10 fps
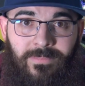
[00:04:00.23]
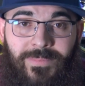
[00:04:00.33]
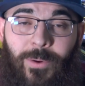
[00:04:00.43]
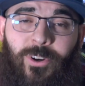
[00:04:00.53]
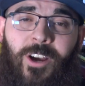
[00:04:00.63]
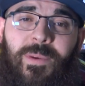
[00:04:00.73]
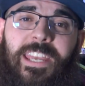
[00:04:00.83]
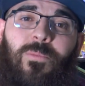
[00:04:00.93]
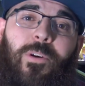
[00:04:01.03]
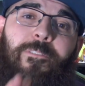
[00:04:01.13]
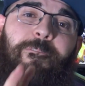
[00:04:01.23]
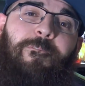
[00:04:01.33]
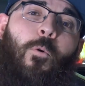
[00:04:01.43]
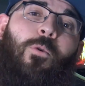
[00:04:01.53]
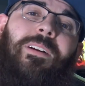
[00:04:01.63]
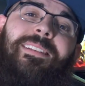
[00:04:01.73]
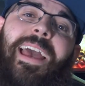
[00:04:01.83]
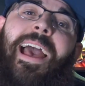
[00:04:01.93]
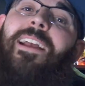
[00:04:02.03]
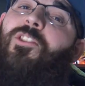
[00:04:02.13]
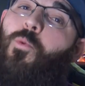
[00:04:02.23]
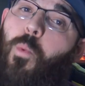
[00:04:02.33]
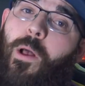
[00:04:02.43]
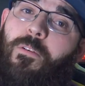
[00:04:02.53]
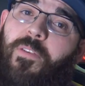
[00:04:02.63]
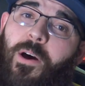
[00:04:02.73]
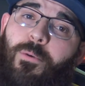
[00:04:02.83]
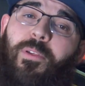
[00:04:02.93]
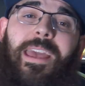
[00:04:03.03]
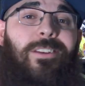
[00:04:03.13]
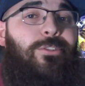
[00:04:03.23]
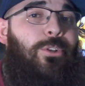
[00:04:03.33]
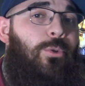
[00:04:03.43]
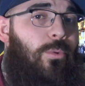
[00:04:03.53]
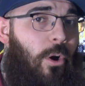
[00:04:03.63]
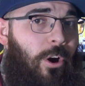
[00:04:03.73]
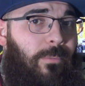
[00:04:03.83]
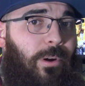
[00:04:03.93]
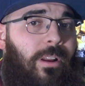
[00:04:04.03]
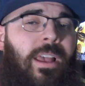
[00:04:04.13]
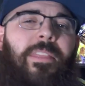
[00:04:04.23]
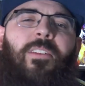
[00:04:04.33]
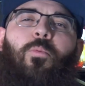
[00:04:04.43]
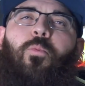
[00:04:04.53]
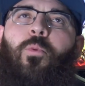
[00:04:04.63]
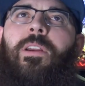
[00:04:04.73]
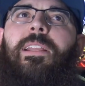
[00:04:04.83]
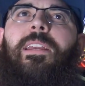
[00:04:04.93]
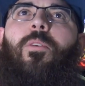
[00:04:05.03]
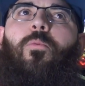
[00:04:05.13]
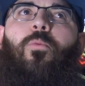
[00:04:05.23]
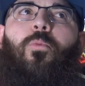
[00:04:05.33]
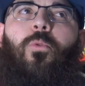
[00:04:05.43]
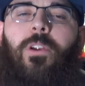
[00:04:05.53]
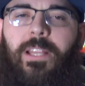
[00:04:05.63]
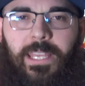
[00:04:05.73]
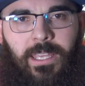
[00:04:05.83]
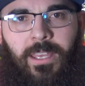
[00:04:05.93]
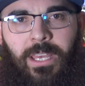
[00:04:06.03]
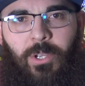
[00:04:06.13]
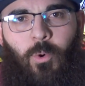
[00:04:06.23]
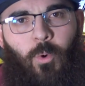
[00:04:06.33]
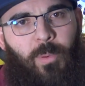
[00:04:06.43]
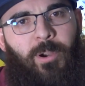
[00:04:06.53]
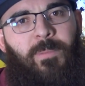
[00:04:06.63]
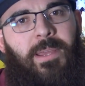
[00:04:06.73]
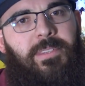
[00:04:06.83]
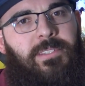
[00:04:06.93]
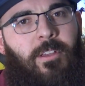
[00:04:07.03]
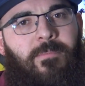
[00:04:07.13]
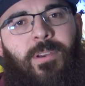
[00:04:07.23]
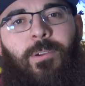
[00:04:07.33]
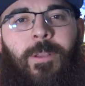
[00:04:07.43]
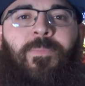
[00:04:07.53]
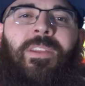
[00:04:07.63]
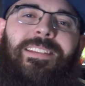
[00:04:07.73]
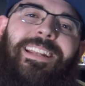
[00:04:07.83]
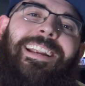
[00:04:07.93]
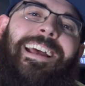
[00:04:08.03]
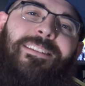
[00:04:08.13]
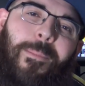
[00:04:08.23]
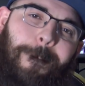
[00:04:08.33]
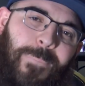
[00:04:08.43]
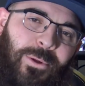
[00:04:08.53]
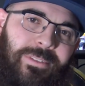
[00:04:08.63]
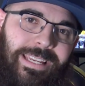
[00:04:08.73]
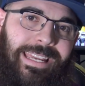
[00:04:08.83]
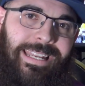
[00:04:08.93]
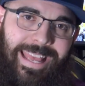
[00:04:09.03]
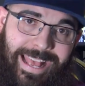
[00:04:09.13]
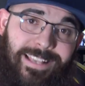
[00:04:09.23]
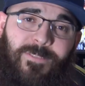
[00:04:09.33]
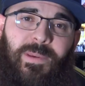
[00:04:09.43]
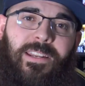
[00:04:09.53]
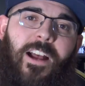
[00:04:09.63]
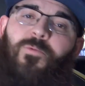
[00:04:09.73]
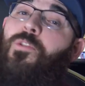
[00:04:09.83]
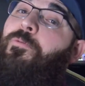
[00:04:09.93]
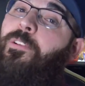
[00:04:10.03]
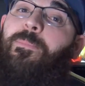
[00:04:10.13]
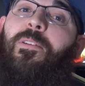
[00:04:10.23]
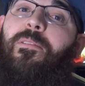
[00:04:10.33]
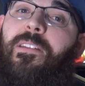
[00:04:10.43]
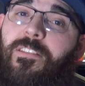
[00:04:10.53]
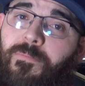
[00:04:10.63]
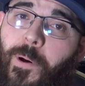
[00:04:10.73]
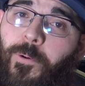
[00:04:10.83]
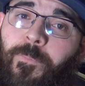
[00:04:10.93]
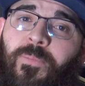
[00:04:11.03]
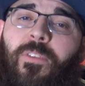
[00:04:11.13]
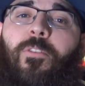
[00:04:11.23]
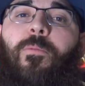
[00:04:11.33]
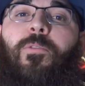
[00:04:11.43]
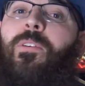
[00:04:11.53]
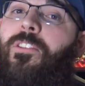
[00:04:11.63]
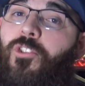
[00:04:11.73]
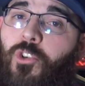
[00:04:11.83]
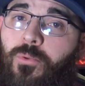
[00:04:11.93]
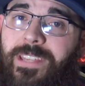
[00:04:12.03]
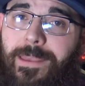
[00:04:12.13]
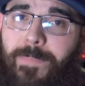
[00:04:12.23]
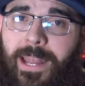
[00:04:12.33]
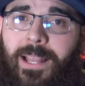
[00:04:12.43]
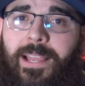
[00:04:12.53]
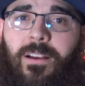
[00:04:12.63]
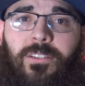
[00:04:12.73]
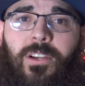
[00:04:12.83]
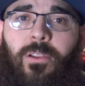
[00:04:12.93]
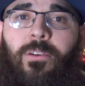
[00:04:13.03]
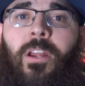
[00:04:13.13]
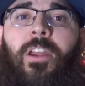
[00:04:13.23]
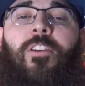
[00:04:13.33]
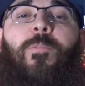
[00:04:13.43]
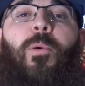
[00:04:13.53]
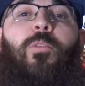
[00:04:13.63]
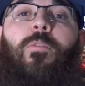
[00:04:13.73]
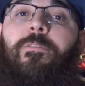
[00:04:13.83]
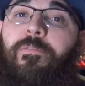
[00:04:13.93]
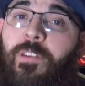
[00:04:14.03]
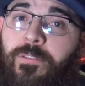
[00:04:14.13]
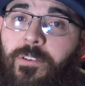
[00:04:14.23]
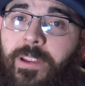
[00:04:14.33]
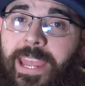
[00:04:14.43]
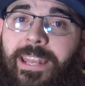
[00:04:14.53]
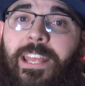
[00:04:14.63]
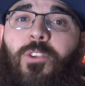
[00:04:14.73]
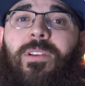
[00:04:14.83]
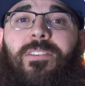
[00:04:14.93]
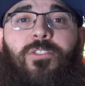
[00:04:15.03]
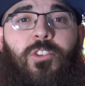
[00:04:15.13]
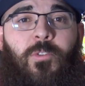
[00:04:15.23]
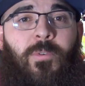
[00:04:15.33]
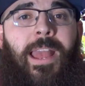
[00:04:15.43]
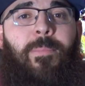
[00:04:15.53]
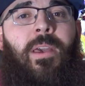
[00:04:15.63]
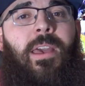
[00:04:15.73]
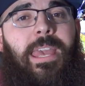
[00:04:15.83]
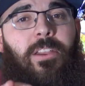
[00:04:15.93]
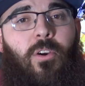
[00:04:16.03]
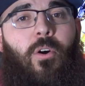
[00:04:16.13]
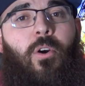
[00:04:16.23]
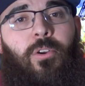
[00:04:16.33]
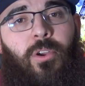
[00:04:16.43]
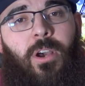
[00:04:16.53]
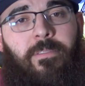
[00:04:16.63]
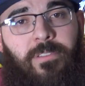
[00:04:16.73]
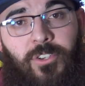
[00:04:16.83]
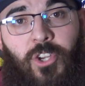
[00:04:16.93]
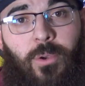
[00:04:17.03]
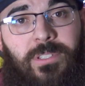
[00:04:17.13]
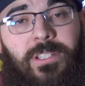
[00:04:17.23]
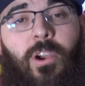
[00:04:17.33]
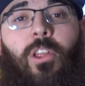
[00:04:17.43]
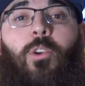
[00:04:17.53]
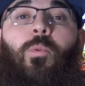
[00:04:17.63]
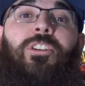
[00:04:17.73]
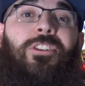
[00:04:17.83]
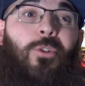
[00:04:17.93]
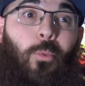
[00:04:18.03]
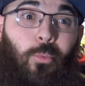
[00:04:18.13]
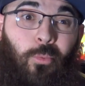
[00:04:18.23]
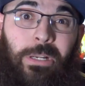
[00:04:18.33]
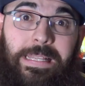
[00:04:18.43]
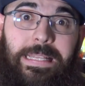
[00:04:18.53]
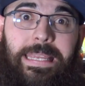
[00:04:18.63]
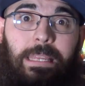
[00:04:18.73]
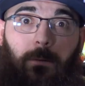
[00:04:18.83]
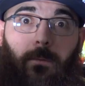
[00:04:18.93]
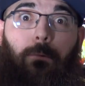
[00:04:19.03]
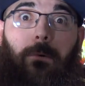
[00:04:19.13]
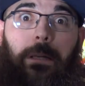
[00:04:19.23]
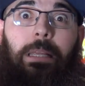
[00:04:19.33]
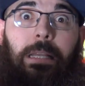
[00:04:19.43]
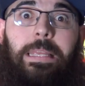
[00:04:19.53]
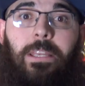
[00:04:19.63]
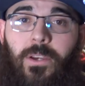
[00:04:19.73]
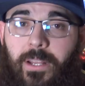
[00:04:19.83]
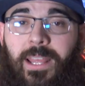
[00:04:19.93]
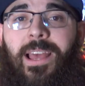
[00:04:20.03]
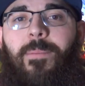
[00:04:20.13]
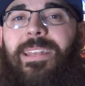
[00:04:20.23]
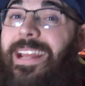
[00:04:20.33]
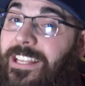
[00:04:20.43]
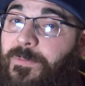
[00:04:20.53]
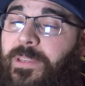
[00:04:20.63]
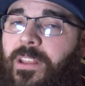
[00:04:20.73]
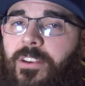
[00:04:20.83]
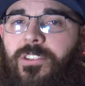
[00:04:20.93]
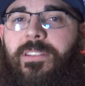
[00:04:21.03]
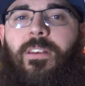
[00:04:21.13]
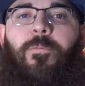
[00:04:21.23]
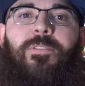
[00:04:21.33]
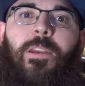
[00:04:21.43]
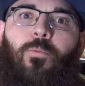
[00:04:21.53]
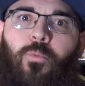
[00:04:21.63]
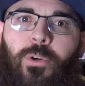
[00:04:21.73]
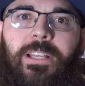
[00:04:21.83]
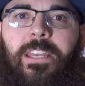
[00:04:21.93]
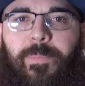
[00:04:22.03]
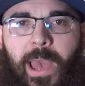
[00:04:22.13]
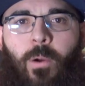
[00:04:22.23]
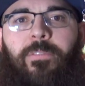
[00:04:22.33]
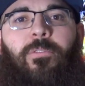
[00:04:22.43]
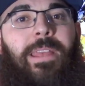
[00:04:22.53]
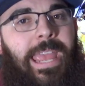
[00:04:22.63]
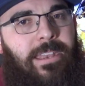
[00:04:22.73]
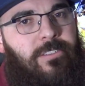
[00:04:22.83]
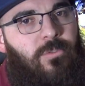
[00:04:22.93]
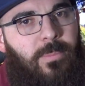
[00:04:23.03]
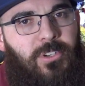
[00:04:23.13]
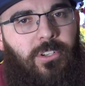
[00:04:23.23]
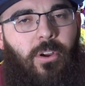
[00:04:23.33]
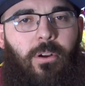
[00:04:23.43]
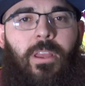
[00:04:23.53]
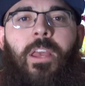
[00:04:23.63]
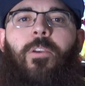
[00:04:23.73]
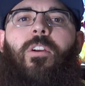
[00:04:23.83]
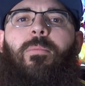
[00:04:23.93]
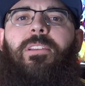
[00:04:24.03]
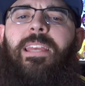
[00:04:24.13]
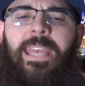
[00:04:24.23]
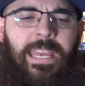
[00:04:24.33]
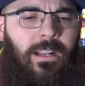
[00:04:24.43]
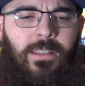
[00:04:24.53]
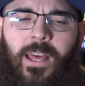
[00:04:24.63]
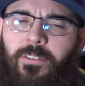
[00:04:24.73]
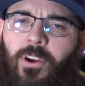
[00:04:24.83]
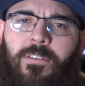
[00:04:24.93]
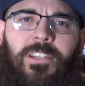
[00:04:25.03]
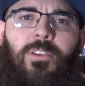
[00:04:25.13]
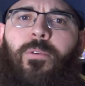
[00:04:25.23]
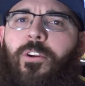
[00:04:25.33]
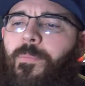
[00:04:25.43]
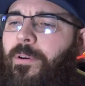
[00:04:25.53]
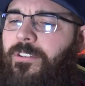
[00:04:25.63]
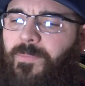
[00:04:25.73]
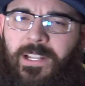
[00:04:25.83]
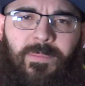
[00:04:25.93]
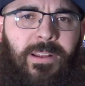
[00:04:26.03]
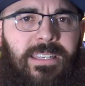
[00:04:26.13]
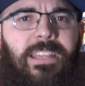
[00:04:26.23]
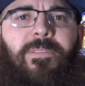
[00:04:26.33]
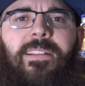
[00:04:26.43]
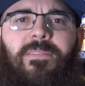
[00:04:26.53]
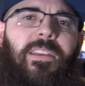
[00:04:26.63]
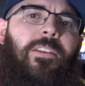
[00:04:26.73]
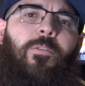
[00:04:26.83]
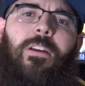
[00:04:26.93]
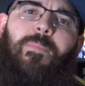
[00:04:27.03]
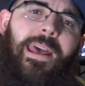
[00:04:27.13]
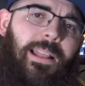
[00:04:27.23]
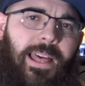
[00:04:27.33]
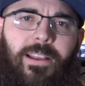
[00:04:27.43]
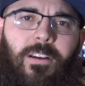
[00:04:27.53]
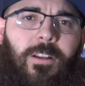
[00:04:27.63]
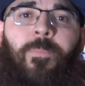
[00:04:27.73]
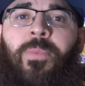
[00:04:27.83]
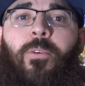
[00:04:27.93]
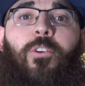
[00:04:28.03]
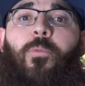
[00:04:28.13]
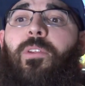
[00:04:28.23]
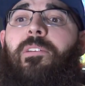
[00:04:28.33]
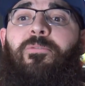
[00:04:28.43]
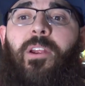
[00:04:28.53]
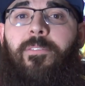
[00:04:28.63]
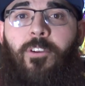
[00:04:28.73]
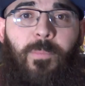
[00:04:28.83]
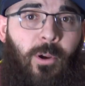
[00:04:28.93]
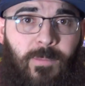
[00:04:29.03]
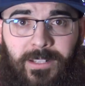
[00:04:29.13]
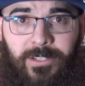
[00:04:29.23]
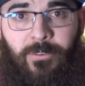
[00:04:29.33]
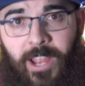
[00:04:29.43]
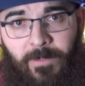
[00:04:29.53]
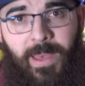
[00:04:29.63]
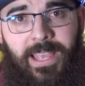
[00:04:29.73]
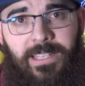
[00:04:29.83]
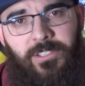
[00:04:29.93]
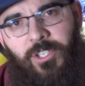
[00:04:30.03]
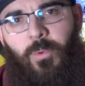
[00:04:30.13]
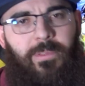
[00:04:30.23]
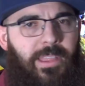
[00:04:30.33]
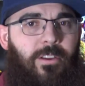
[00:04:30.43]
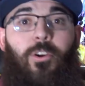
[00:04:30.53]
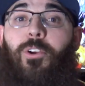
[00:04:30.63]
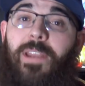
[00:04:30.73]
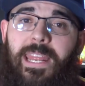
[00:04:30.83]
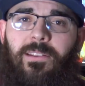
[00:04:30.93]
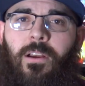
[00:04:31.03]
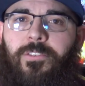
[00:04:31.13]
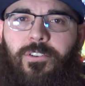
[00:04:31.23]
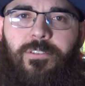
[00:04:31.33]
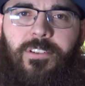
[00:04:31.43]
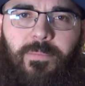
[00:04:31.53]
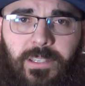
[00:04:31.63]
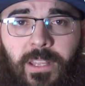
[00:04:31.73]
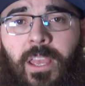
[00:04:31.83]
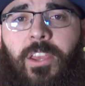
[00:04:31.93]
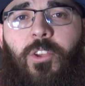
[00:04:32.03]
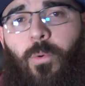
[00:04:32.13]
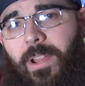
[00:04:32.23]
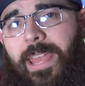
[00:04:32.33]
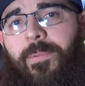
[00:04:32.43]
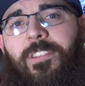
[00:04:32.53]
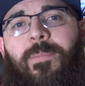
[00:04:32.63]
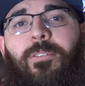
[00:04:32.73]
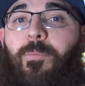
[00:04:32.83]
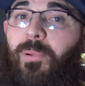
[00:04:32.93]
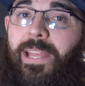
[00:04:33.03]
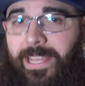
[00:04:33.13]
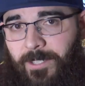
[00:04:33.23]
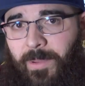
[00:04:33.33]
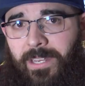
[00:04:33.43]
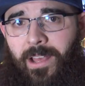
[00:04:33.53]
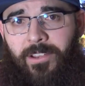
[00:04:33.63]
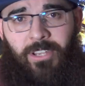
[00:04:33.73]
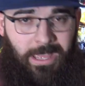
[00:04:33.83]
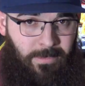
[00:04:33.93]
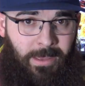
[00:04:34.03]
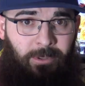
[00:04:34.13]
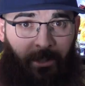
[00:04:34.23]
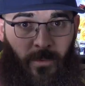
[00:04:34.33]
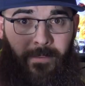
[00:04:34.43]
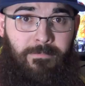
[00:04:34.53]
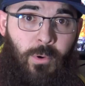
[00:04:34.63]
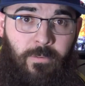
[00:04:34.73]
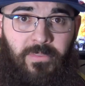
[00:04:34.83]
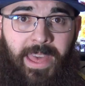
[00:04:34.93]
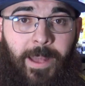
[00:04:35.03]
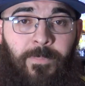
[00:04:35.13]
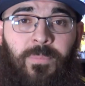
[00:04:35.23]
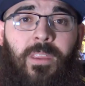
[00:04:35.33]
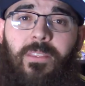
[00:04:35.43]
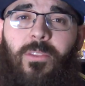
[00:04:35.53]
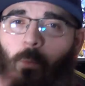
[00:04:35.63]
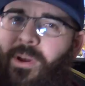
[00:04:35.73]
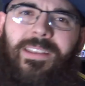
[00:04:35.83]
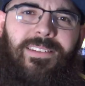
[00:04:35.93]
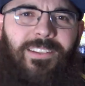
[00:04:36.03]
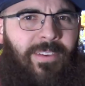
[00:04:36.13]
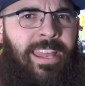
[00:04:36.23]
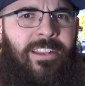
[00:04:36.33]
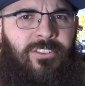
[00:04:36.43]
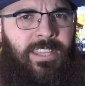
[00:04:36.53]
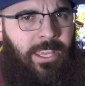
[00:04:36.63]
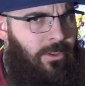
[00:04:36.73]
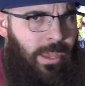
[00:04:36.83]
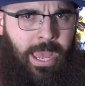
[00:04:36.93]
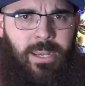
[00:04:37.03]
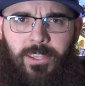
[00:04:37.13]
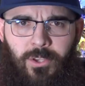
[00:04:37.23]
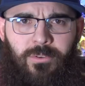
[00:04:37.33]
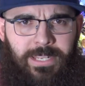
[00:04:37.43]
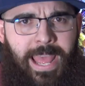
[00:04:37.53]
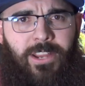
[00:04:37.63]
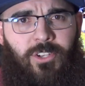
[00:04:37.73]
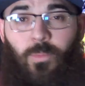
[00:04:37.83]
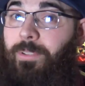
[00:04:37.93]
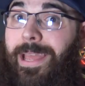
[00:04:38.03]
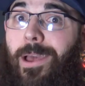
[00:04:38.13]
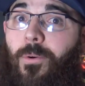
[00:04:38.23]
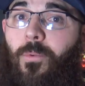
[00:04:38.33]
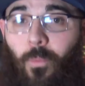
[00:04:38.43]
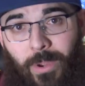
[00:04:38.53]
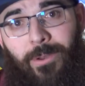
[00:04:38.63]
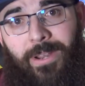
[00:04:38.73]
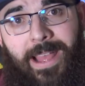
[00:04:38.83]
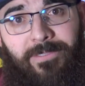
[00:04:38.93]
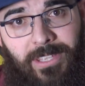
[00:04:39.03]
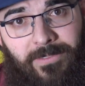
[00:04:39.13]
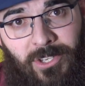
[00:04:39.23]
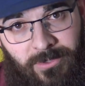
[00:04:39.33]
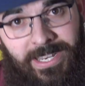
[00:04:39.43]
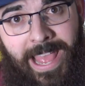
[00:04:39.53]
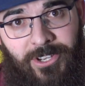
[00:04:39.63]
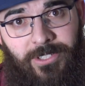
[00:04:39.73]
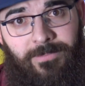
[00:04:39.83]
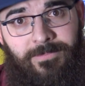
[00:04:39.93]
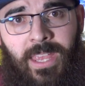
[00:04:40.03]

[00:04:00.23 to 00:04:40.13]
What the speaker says: Now we're coming in with 4 attack, 12 health, and 2 armor. The really cool part about this alt mode is that it has built-in espionage. When you flip to this mode, you get to choose a battle icon color, your opponent reveals their hand, and you get to scrap a card of the chosen color, which is really good. I mean, espionage itself was a really powerful hand disruption card. You're able to hit a lot of cards that you know your opponent just picked up on defense if they had a green battle icon, or you're really afraid of your opponent about to crack back into you with like a grenade launcher or something. You were able to be able to play espionage and be able to remove that. The one disadvantage is that you had to use an action. Well, now we don't have to even use an action.